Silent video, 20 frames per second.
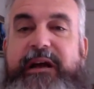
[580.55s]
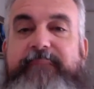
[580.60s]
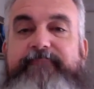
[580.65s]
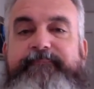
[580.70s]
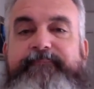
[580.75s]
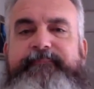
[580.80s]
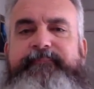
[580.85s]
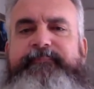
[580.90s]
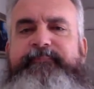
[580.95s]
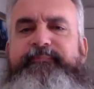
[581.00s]

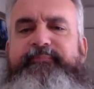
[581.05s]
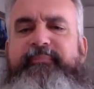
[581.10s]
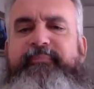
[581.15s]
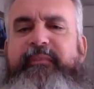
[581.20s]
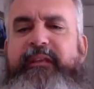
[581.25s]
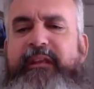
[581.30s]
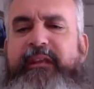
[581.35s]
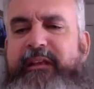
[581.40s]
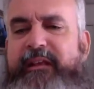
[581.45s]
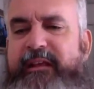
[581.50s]
cup.
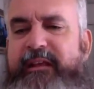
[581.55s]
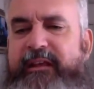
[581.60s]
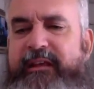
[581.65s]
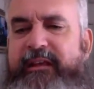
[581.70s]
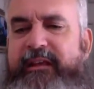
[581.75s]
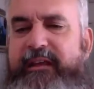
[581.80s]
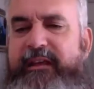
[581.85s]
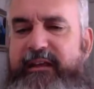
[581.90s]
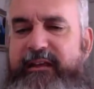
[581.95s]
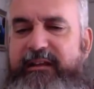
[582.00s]

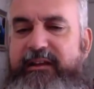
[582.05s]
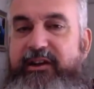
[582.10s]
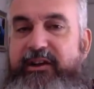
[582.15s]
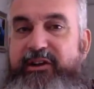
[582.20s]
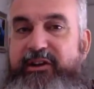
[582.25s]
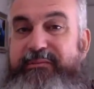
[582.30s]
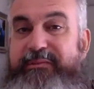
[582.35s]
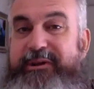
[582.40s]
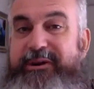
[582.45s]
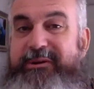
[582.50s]

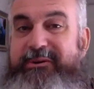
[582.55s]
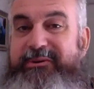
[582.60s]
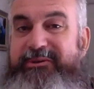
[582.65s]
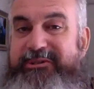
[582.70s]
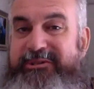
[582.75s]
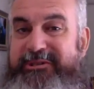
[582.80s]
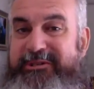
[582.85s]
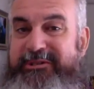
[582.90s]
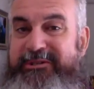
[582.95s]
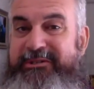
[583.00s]

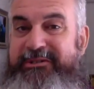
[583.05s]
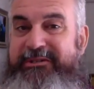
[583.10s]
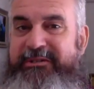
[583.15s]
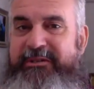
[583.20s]
Almost.